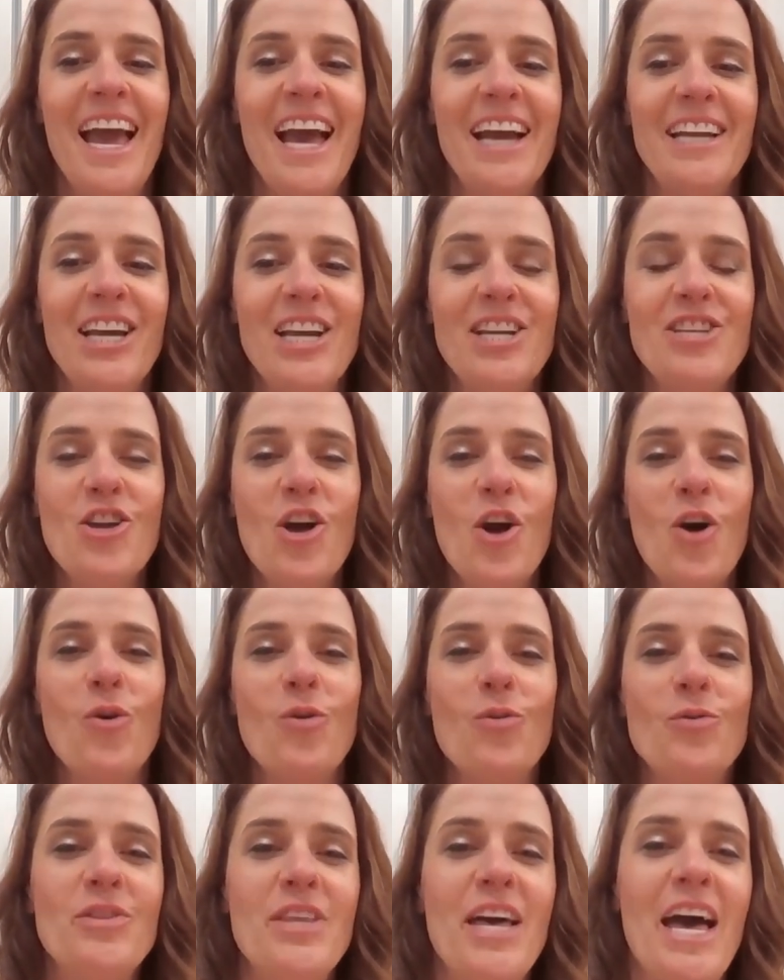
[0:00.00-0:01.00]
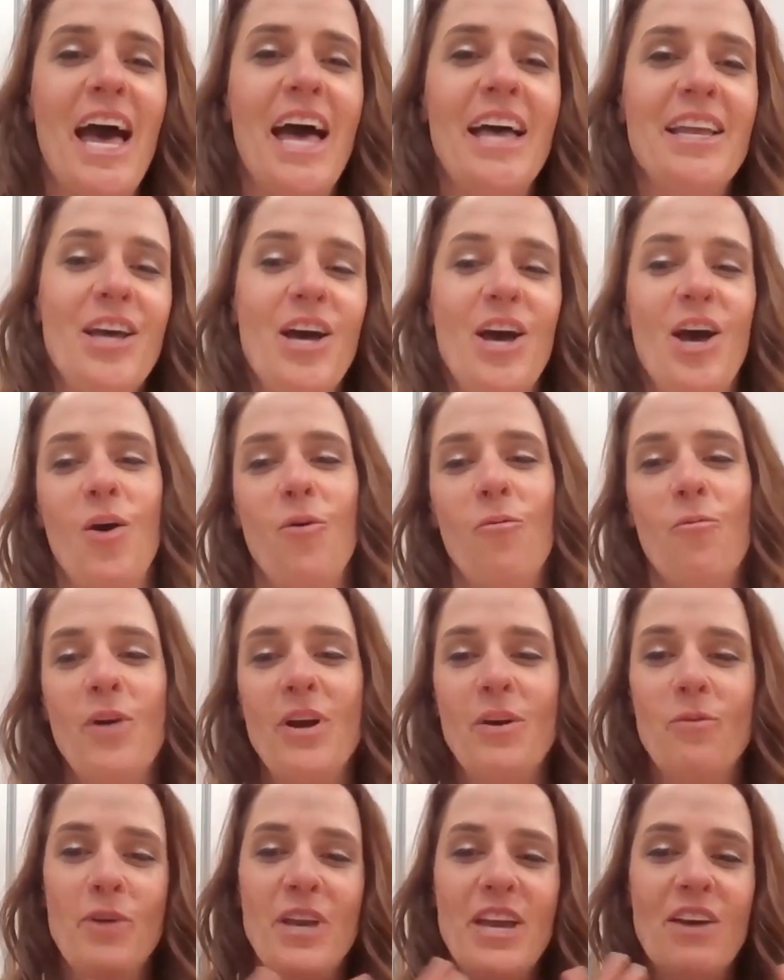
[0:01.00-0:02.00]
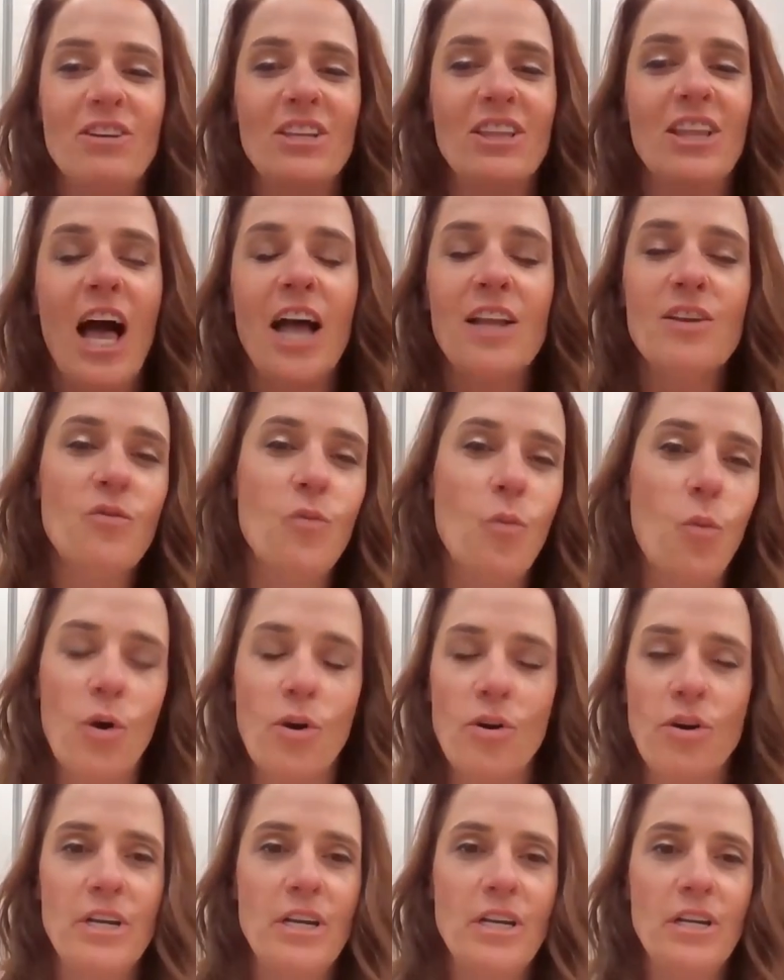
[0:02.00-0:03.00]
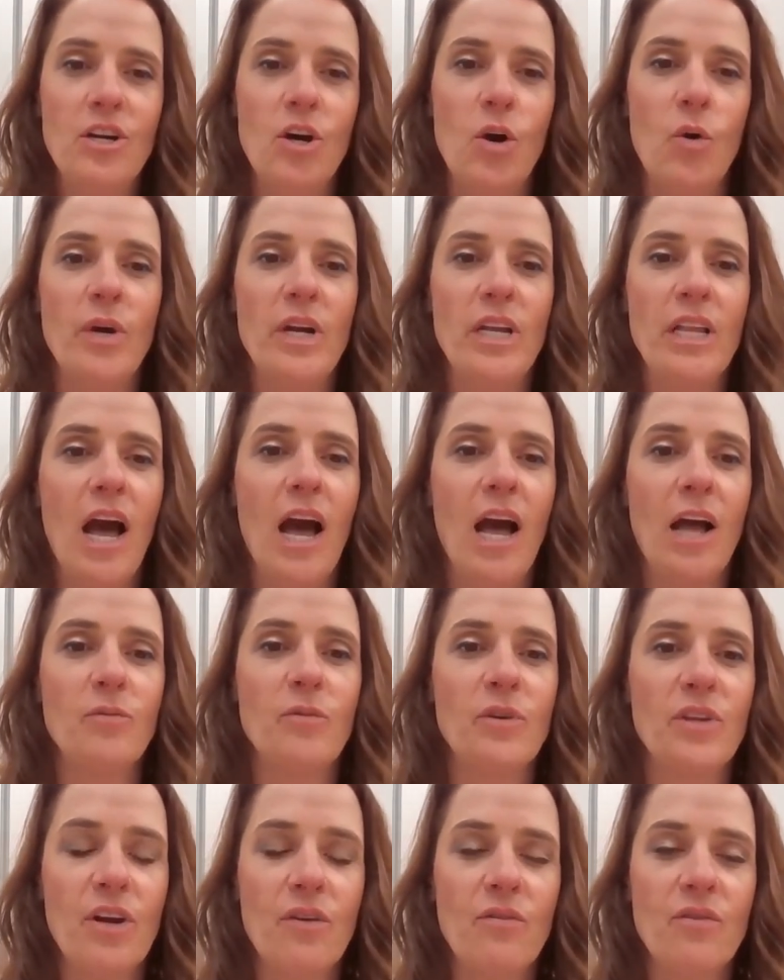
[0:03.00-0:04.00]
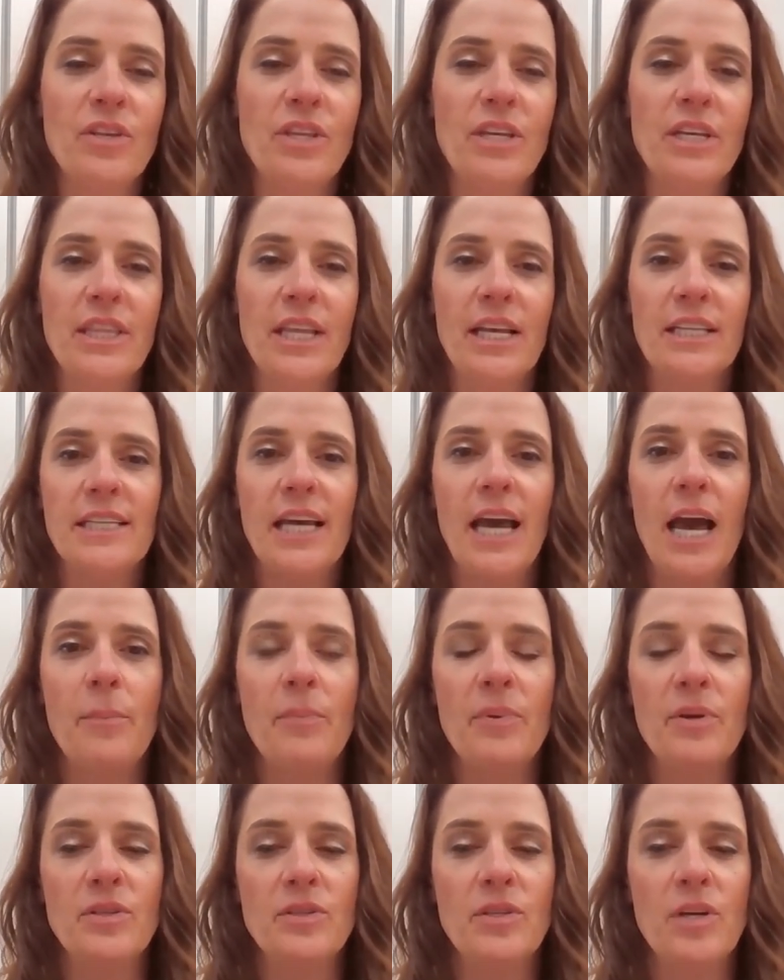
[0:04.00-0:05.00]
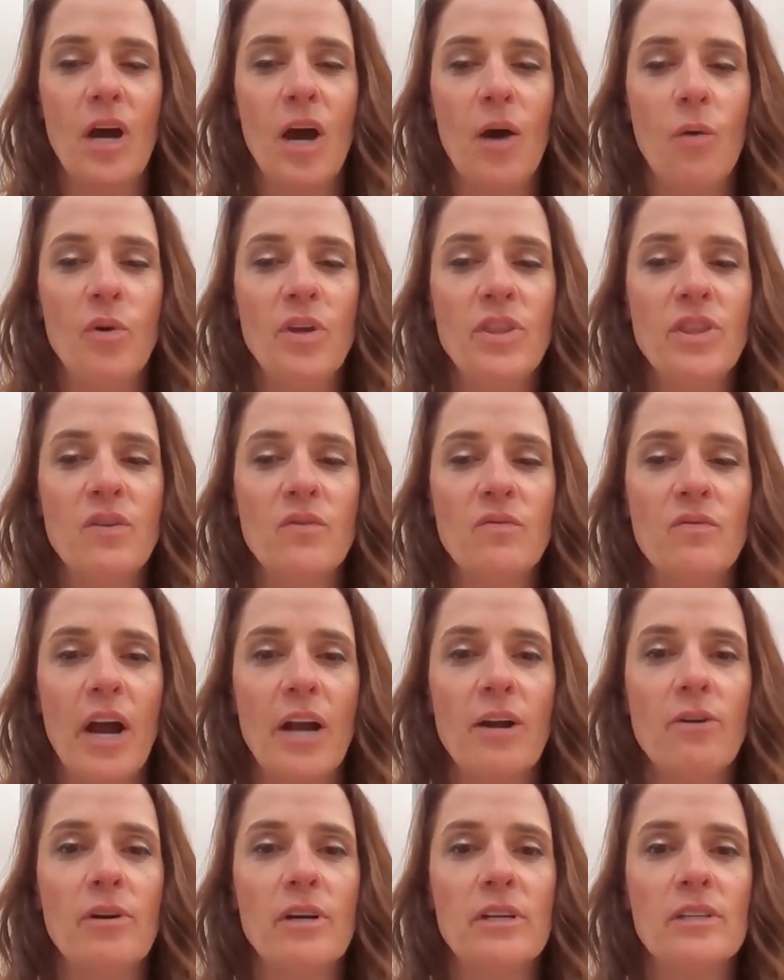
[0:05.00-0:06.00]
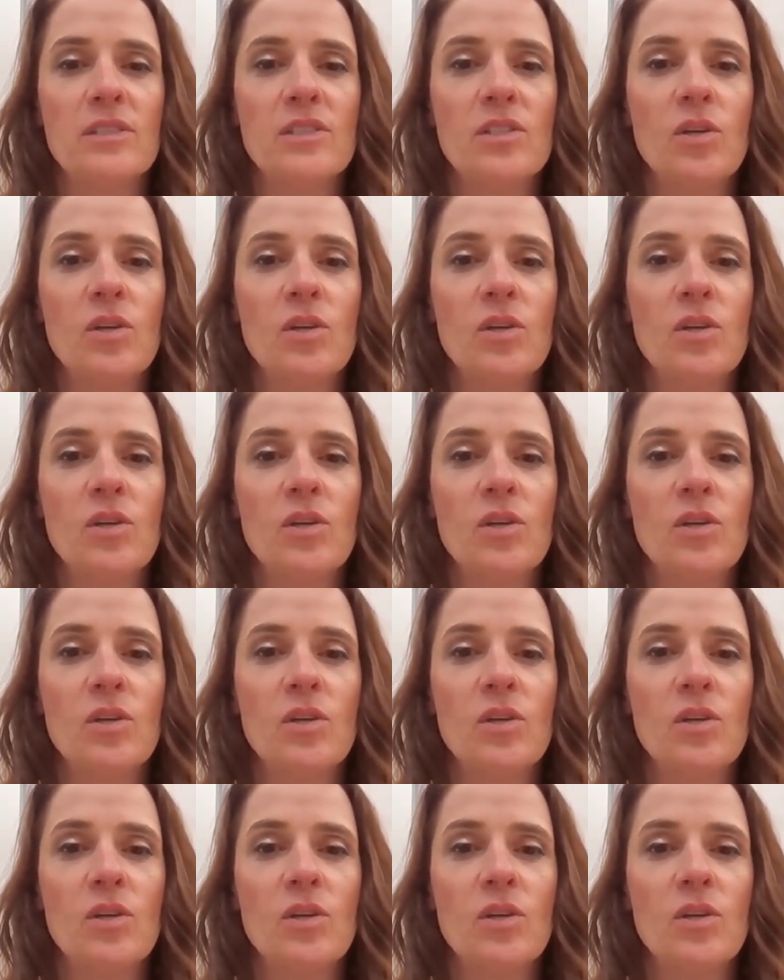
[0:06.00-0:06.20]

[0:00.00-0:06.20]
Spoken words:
And I know that we have a lot of worrying going on with everything that's happened with the virus.